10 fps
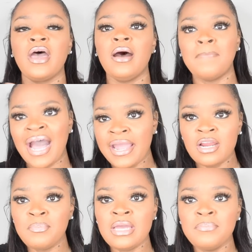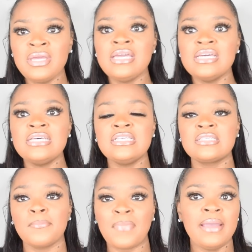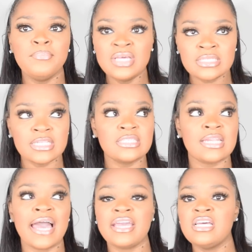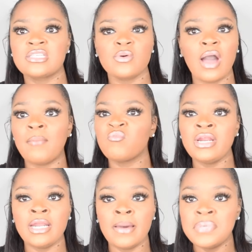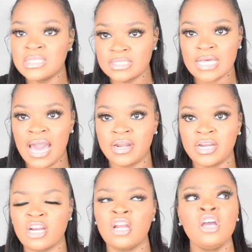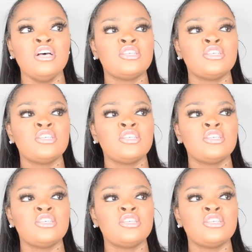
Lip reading: my Airbnb is my business. Like, I'm running a business out of there.